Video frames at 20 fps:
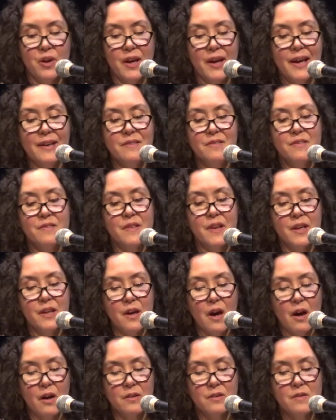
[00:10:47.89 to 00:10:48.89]
against the
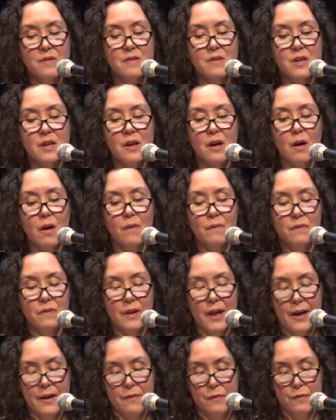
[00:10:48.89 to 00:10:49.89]
yardstick of
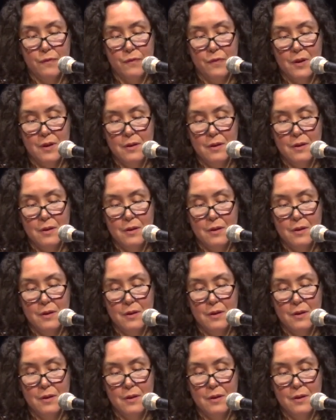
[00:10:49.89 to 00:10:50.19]
life.